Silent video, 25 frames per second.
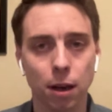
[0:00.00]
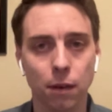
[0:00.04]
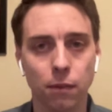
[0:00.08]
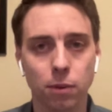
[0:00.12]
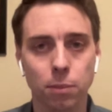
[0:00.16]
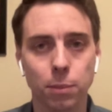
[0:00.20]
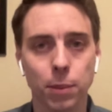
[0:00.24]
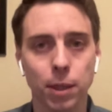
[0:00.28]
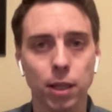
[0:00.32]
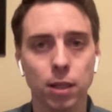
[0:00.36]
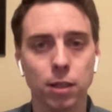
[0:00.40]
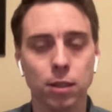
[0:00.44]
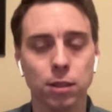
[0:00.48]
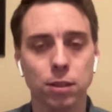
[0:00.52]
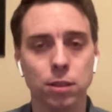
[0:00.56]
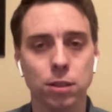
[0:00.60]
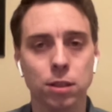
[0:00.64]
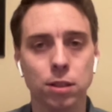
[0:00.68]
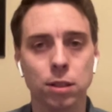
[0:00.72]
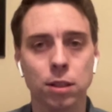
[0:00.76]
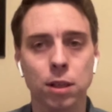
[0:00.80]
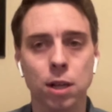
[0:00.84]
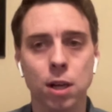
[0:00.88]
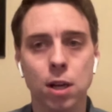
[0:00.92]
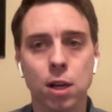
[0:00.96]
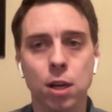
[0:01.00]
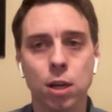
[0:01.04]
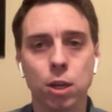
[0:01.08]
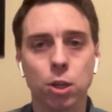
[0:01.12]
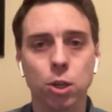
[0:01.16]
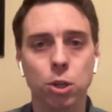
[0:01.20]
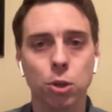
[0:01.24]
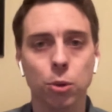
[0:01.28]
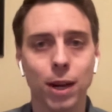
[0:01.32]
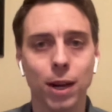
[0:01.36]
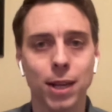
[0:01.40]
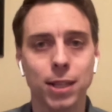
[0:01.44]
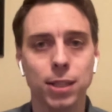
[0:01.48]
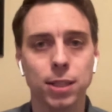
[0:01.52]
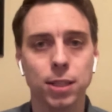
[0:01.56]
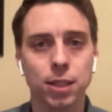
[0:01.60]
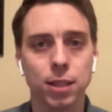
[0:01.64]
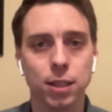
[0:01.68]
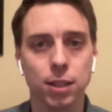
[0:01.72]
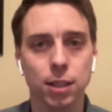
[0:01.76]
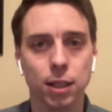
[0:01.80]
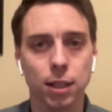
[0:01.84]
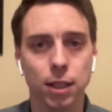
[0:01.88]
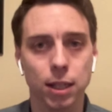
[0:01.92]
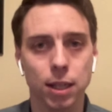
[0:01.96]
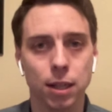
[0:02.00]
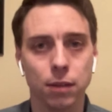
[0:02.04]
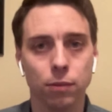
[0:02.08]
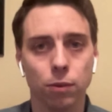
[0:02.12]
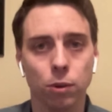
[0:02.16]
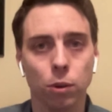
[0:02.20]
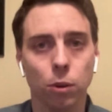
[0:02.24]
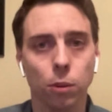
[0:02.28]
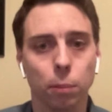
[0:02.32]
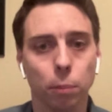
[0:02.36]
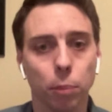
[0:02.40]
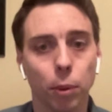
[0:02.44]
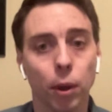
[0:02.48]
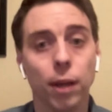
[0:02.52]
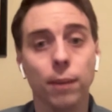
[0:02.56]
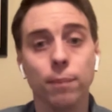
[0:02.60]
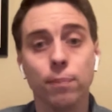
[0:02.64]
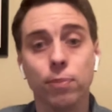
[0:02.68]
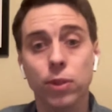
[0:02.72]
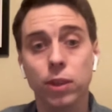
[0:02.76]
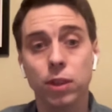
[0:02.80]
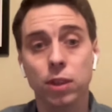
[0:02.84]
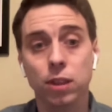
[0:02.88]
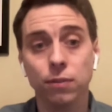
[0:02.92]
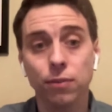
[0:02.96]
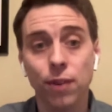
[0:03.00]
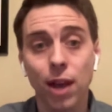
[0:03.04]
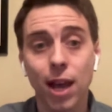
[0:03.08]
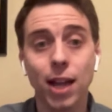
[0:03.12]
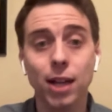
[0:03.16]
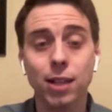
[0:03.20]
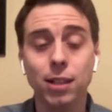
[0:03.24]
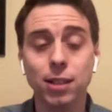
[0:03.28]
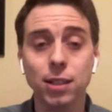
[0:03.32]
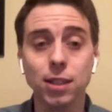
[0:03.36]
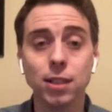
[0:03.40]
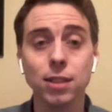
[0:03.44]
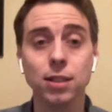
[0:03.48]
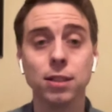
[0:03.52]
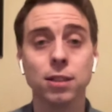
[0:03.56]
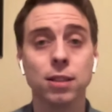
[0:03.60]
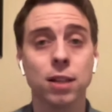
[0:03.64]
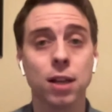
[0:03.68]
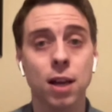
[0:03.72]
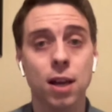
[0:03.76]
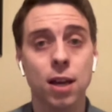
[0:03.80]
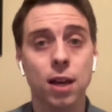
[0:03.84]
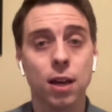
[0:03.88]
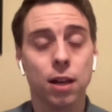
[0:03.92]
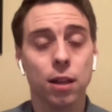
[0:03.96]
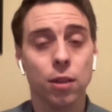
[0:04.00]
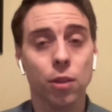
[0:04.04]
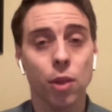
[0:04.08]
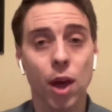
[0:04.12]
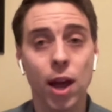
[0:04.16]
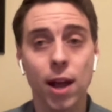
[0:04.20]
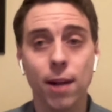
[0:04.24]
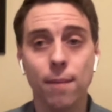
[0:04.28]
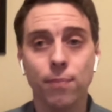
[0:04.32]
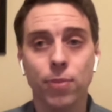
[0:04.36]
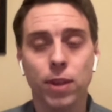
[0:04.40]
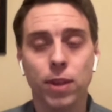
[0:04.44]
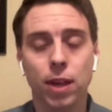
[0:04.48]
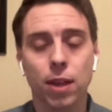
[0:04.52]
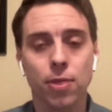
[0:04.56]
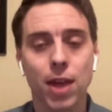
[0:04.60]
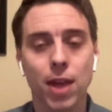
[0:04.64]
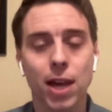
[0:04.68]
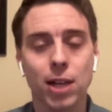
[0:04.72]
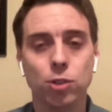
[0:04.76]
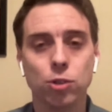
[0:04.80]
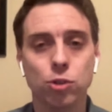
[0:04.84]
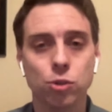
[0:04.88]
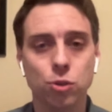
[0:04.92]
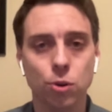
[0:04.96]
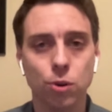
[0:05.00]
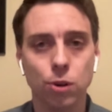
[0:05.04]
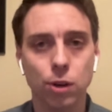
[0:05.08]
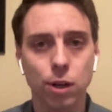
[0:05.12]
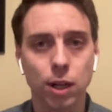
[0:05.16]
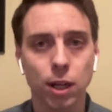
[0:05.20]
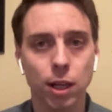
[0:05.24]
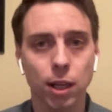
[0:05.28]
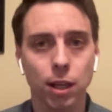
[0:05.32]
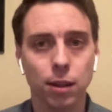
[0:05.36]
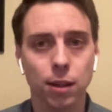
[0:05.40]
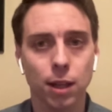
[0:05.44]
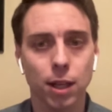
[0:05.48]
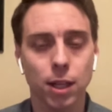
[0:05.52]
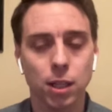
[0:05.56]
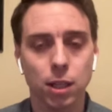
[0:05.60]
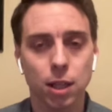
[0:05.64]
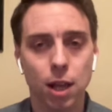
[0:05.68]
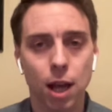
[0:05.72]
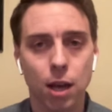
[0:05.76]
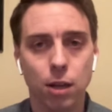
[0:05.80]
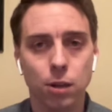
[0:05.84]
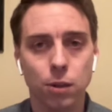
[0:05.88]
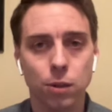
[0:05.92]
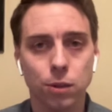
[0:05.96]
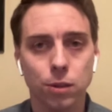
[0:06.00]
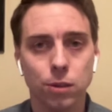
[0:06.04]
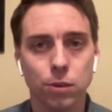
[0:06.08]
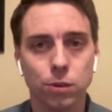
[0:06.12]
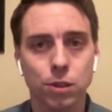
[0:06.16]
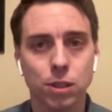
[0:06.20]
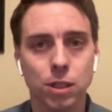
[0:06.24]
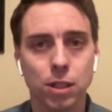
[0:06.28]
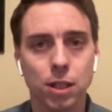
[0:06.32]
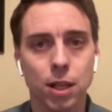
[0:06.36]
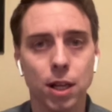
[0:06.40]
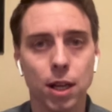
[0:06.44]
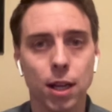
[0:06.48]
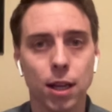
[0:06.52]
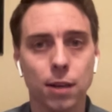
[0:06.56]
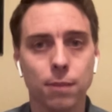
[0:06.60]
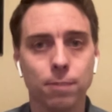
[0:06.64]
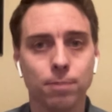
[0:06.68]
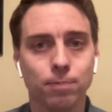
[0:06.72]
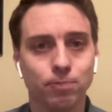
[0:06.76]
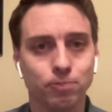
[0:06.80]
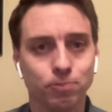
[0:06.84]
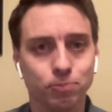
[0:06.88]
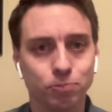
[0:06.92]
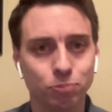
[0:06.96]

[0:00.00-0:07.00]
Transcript: government is crazy evil. But the fact is, that that story that Yahoo News did,